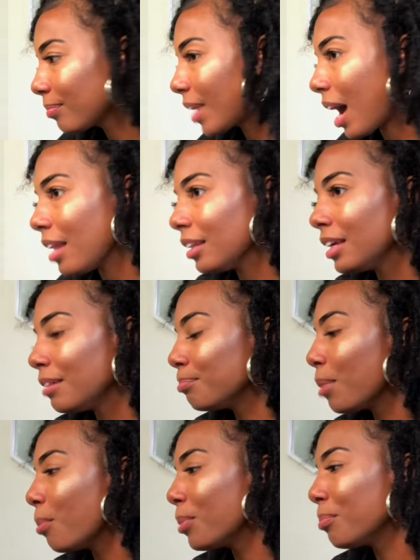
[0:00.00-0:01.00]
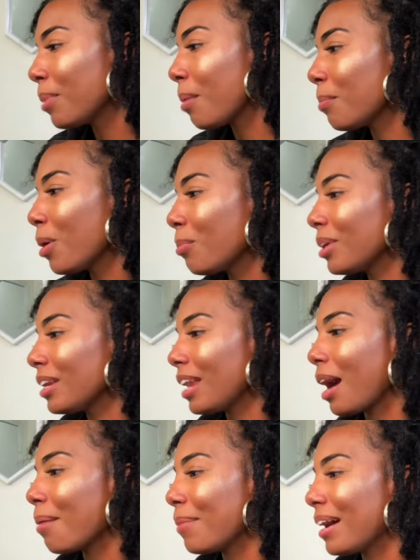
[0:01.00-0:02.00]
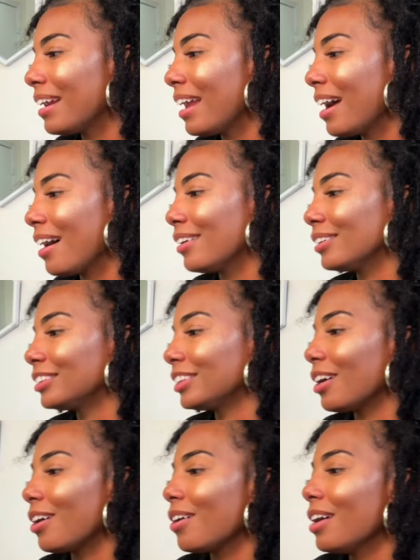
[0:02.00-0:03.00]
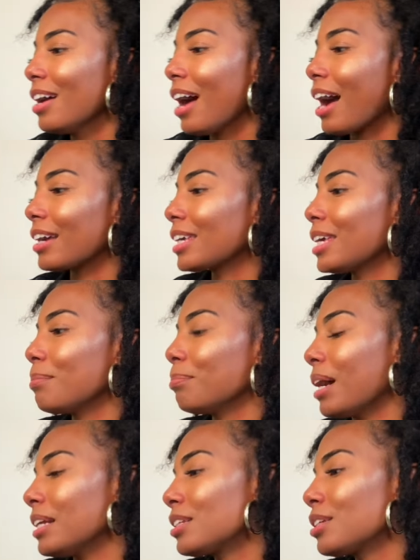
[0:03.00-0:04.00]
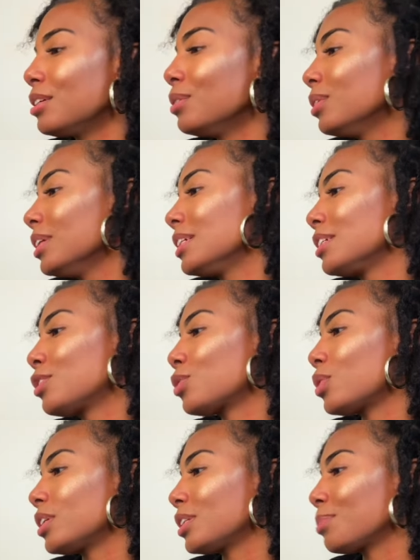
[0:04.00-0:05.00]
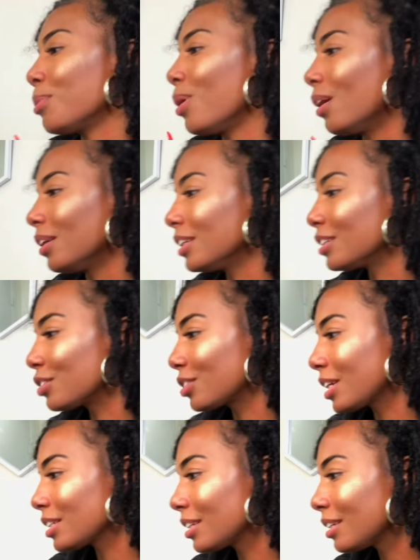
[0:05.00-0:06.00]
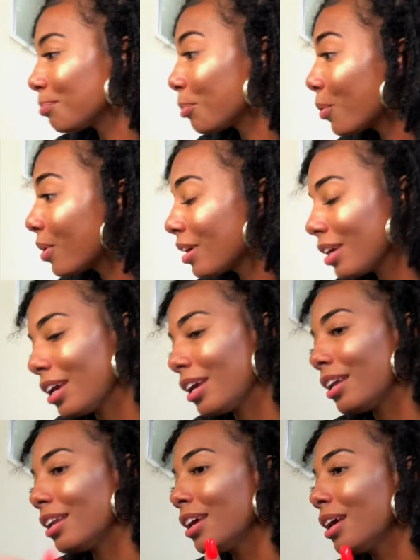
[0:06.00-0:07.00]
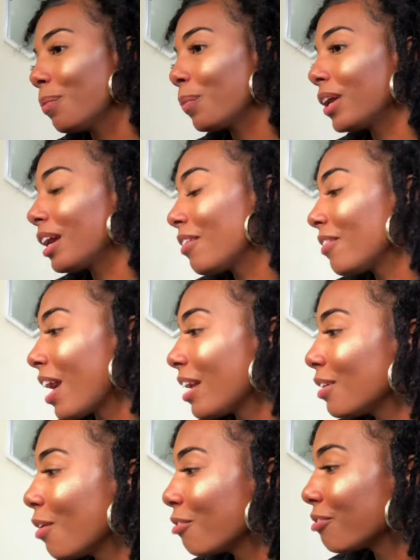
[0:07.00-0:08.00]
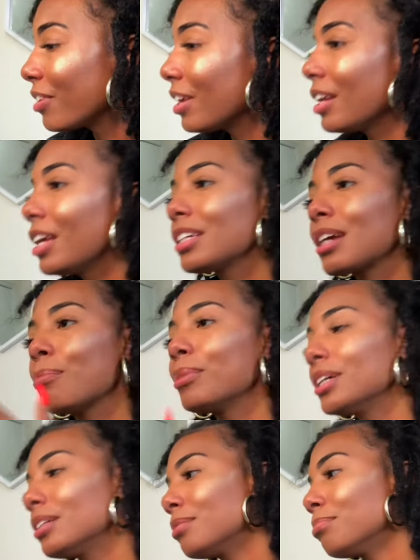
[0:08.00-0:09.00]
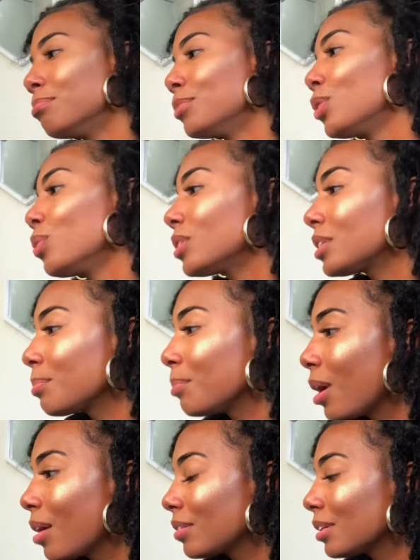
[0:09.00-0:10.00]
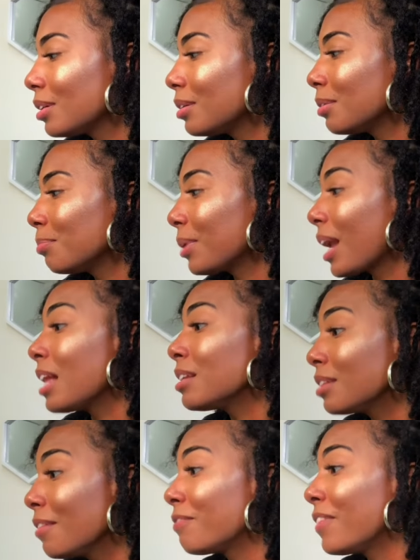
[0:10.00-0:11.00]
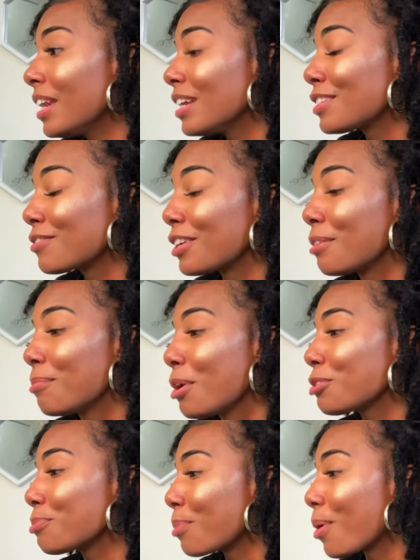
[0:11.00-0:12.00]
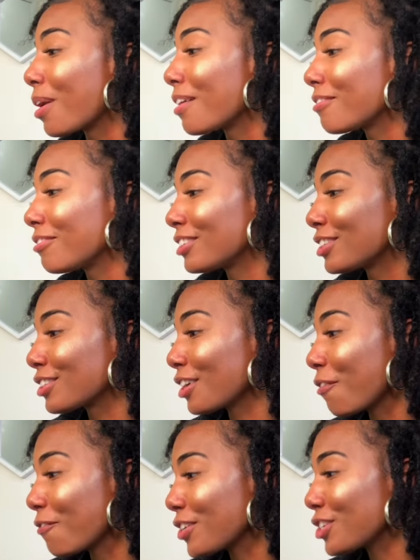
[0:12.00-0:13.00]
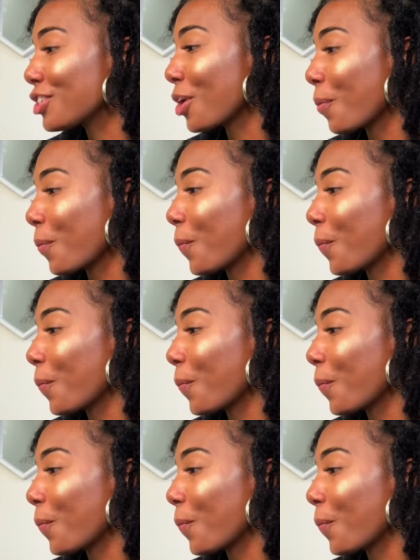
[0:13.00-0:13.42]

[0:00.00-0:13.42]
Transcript: I live moment by moment, now by now, so I keep my to-do list short, small, and straight to the point, and whatever I don't finish, I'm gonna do it tomorrow, but I finish for the most part, for sure, for sure.